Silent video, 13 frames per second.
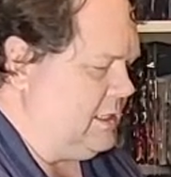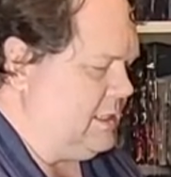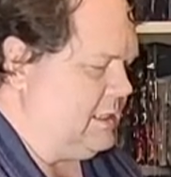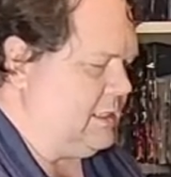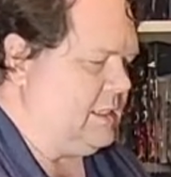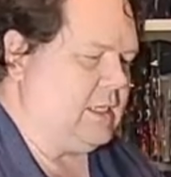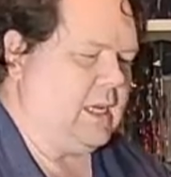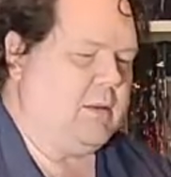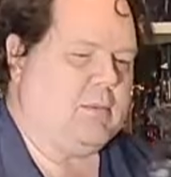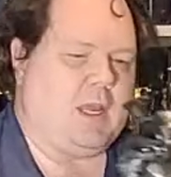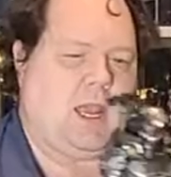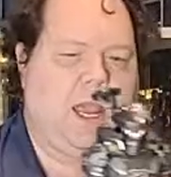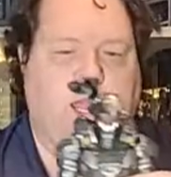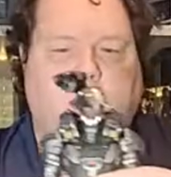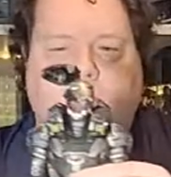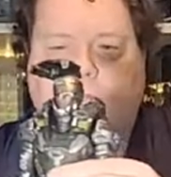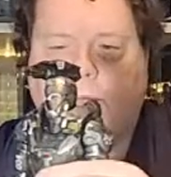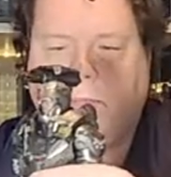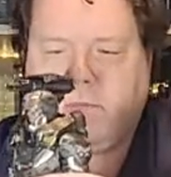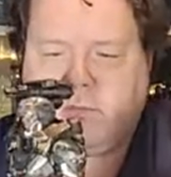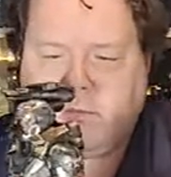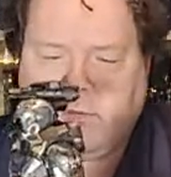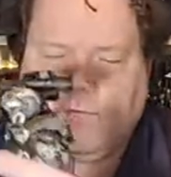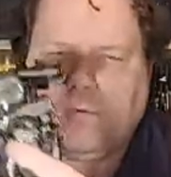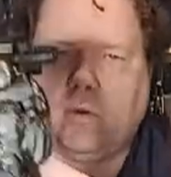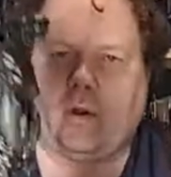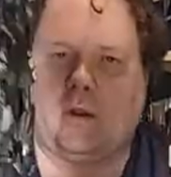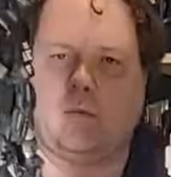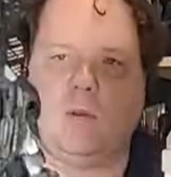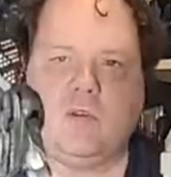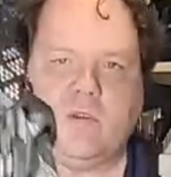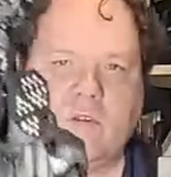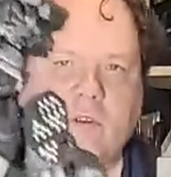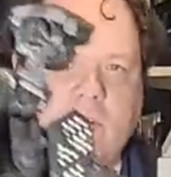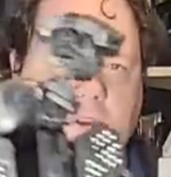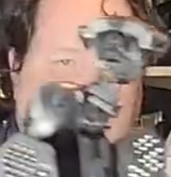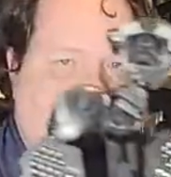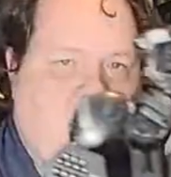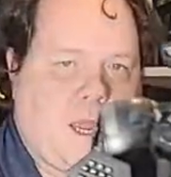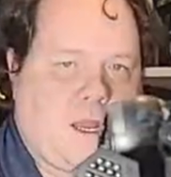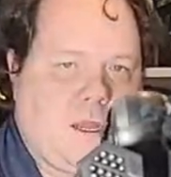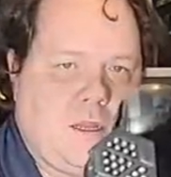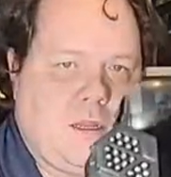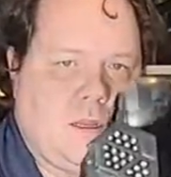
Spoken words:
still keep the cannon up, folding the missiles into the back.